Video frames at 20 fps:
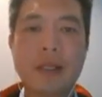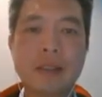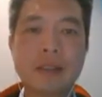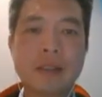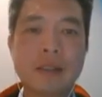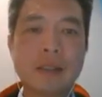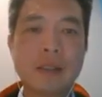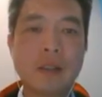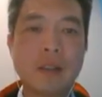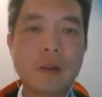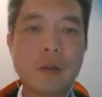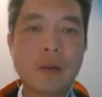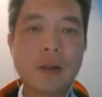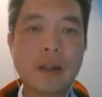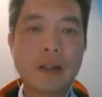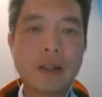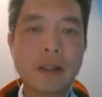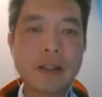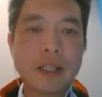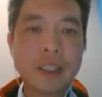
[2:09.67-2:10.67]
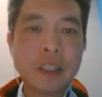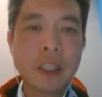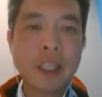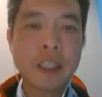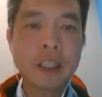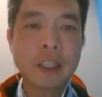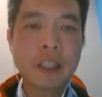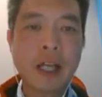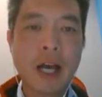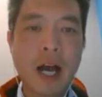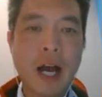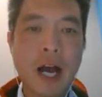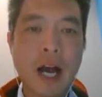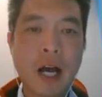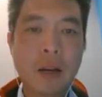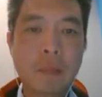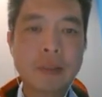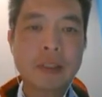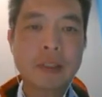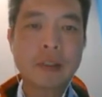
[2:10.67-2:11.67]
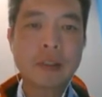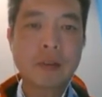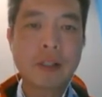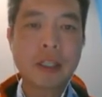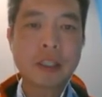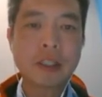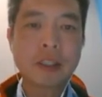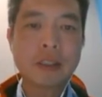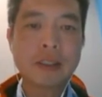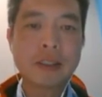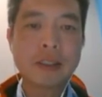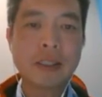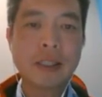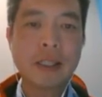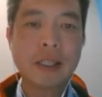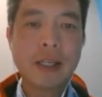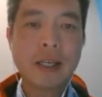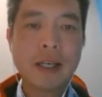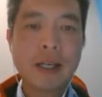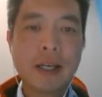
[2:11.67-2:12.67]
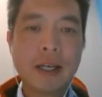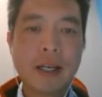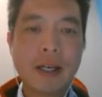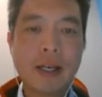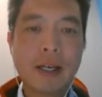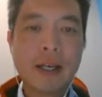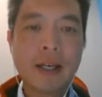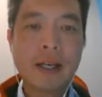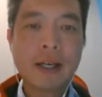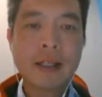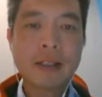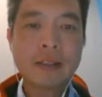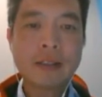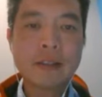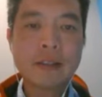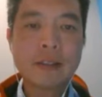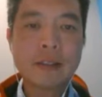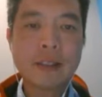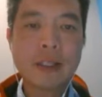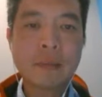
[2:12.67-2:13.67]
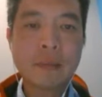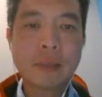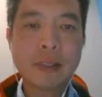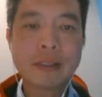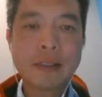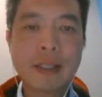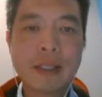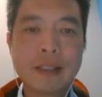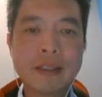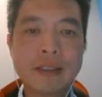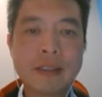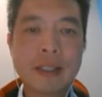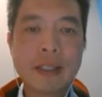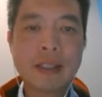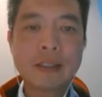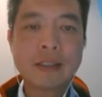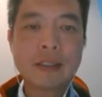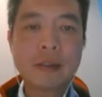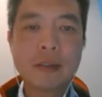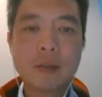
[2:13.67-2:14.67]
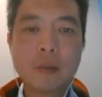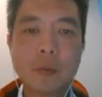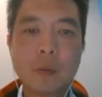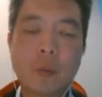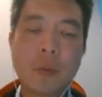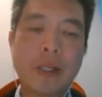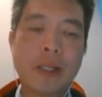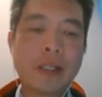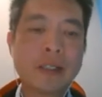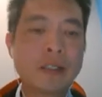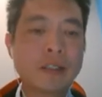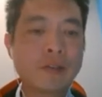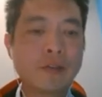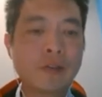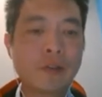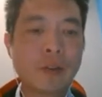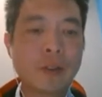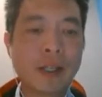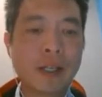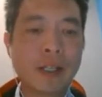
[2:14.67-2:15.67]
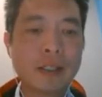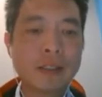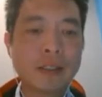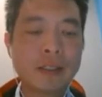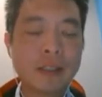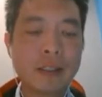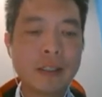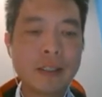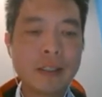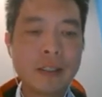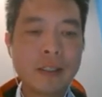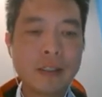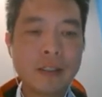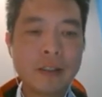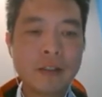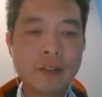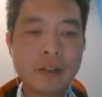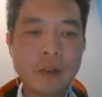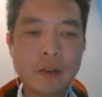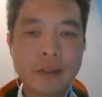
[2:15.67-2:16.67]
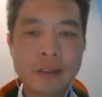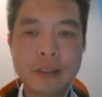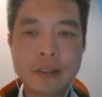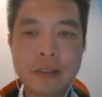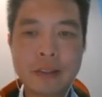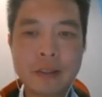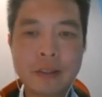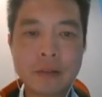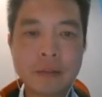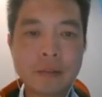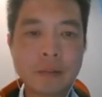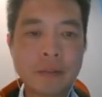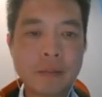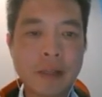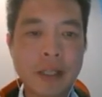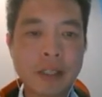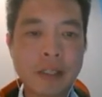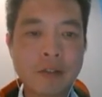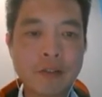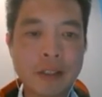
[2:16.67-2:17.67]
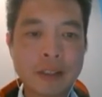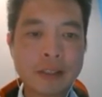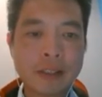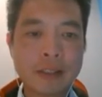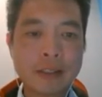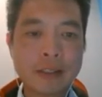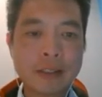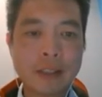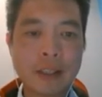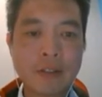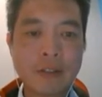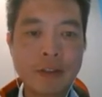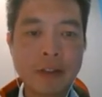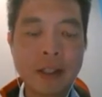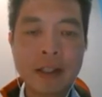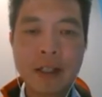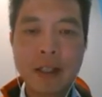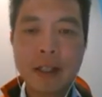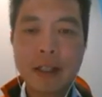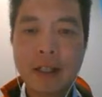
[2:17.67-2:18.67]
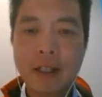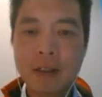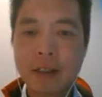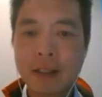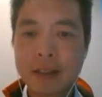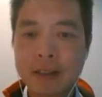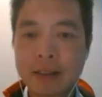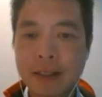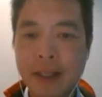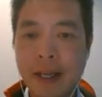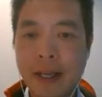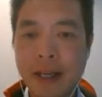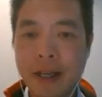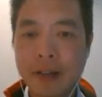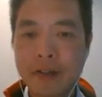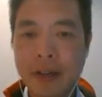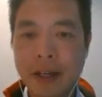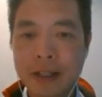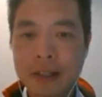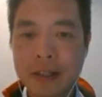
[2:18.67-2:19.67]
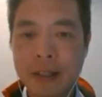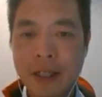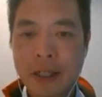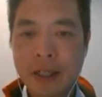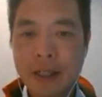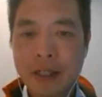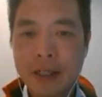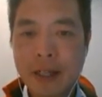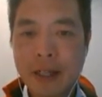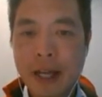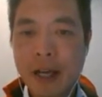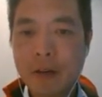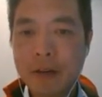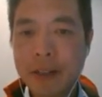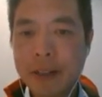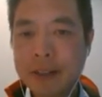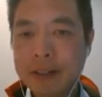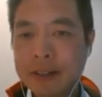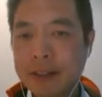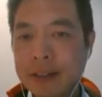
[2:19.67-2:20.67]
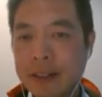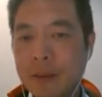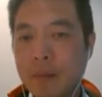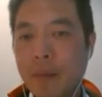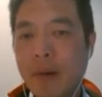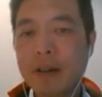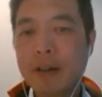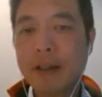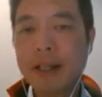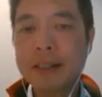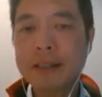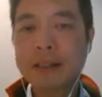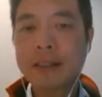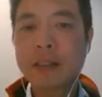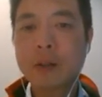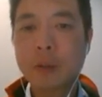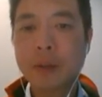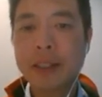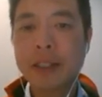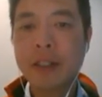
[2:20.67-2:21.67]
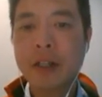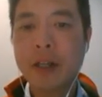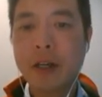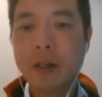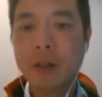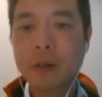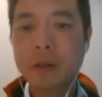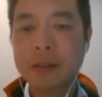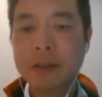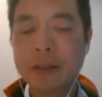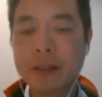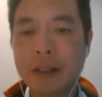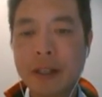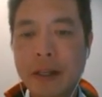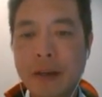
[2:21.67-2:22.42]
So they change in opposite directions. And I'm going to say it takes weeks for that influence to manifest itself. And then I'll click Save, and now you can see the model has 3 nodes.